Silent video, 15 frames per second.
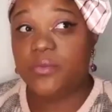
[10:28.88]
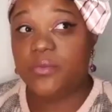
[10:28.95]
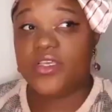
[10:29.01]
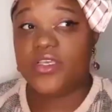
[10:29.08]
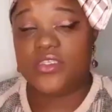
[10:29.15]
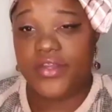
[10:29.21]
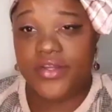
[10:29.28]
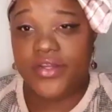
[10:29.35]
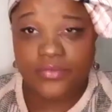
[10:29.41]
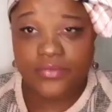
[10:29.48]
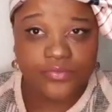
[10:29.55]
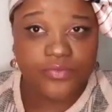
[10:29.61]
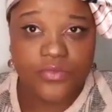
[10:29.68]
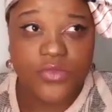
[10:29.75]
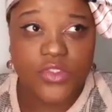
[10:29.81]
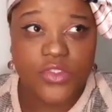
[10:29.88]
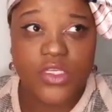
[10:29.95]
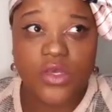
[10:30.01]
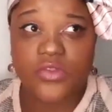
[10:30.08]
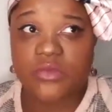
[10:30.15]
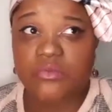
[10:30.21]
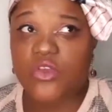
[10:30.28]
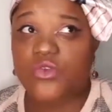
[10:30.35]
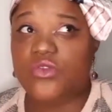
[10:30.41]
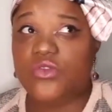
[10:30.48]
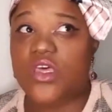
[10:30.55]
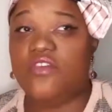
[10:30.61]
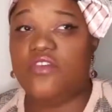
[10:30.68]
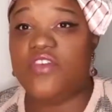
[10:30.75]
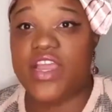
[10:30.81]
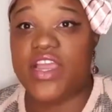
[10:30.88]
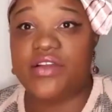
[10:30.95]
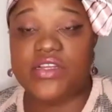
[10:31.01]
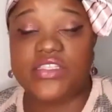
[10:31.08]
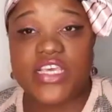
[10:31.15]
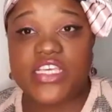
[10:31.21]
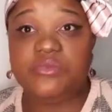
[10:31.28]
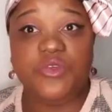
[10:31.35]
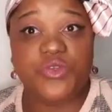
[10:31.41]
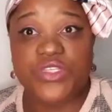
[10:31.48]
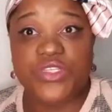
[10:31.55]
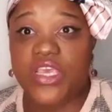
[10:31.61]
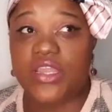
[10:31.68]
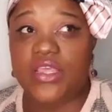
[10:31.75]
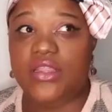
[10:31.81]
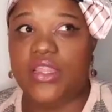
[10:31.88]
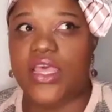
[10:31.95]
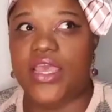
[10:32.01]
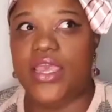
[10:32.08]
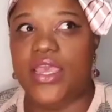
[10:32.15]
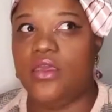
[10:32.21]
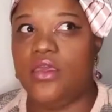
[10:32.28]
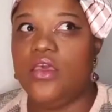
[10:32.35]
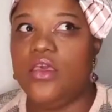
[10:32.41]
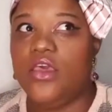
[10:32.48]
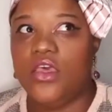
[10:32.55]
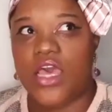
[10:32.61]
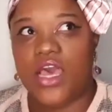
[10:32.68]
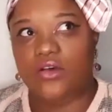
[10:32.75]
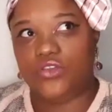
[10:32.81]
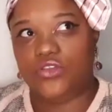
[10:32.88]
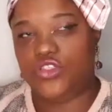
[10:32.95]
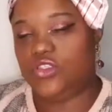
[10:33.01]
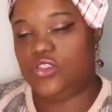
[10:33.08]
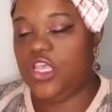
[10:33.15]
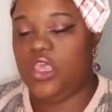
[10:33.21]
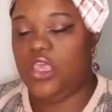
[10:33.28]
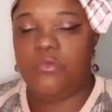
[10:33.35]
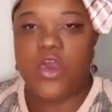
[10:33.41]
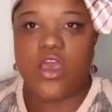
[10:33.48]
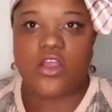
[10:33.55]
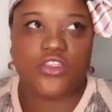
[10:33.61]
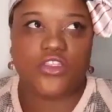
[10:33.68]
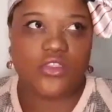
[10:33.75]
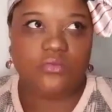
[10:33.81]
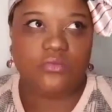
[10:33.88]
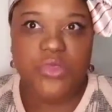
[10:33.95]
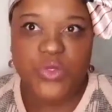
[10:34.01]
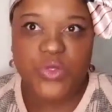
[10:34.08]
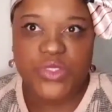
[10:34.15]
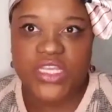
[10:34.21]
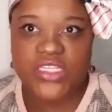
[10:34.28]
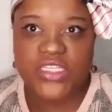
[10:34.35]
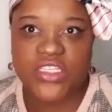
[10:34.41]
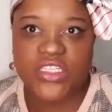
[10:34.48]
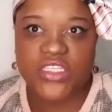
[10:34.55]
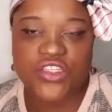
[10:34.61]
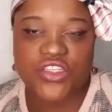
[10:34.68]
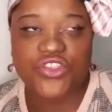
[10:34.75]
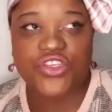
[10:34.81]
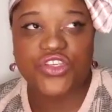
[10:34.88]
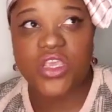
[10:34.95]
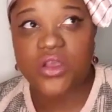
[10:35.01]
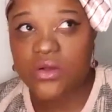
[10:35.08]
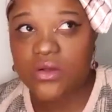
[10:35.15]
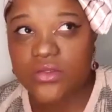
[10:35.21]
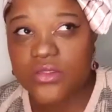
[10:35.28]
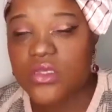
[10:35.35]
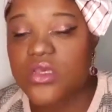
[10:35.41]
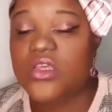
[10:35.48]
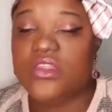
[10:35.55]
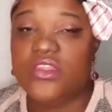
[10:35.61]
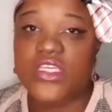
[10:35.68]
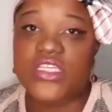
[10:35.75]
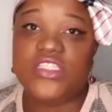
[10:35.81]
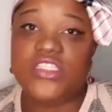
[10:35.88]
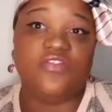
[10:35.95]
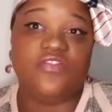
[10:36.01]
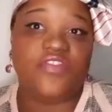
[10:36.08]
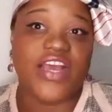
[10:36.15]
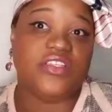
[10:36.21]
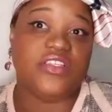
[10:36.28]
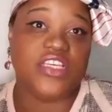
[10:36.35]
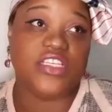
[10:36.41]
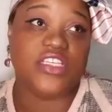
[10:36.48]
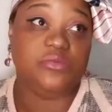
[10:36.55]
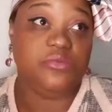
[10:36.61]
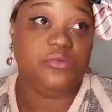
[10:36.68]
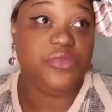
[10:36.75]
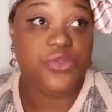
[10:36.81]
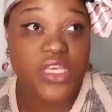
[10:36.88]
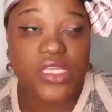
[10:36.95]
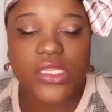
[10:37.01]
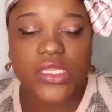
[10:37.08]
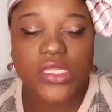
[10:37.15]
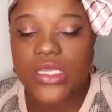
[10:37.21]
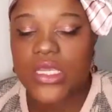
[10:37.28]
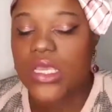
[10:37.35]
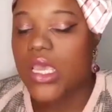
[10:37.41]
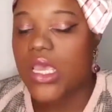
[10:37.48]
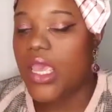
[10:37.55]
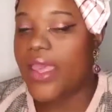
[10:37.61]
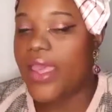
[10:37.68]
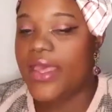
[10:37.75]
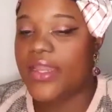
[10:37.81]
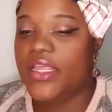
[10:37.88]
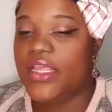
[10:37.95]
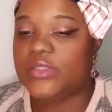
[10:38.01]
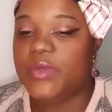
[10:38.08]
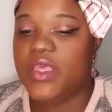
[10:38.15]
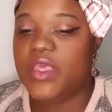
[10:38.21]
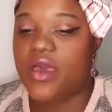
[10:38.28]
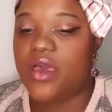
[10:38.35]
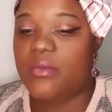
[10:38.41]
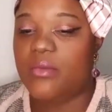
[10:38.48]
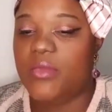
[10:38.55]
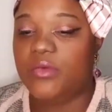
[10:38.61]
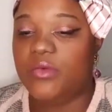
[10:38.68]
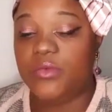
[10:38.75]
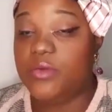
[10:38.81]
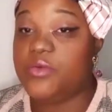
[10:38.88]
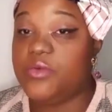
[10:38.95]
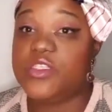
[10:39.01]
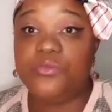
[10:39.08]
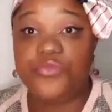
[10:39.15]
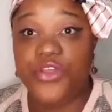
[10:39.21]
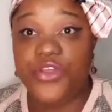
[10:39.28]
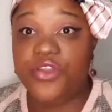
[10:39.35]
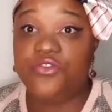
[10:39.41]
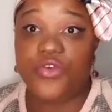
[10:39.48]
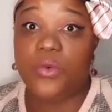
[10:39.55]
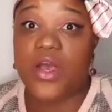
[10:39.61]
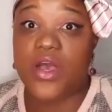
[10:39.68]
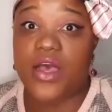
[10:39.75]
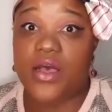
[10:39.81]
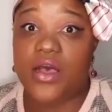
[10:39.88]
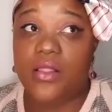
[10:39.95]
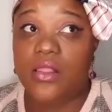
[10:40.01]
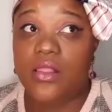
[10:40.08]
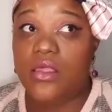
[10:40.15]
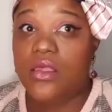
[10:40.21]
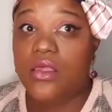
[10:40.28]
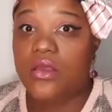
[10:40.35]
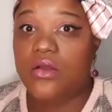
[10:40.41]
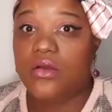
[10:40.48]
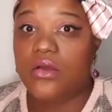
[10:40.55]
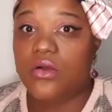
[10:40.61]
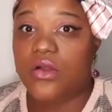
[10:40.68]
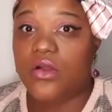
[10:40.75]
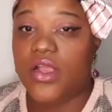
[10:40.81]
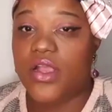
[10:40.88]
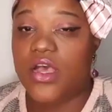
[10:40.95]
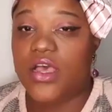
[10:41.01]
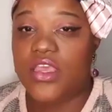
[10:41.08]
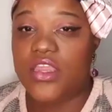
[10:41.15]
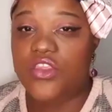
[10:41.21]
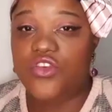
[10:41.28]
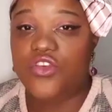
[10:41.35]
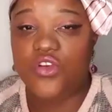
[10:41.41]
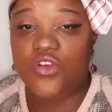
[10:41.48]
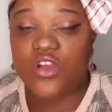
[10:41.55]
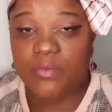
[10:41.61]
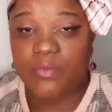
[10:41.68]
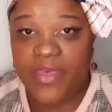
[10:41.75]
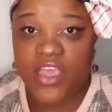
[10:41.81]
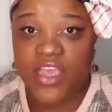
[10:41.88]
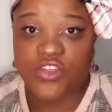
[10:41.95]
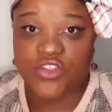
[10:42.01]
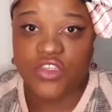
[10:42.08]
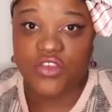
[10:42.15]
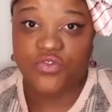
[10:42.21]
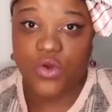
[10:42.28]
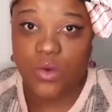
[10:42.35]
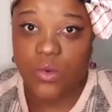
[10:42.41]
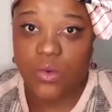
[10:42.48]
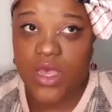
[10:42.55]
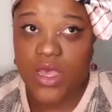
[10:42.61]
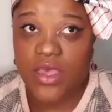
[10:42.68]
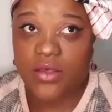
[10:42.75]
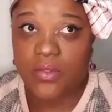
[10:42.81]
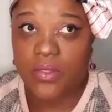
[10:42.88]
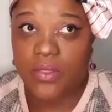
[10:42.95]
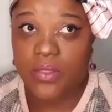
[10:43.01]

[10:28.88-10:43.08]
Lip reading: is here. So the virus has mutated, like how chickenpox mutates into shingles. This virus has mutated, and it's become. It was in Britain for a while, or in Europe actually for a while,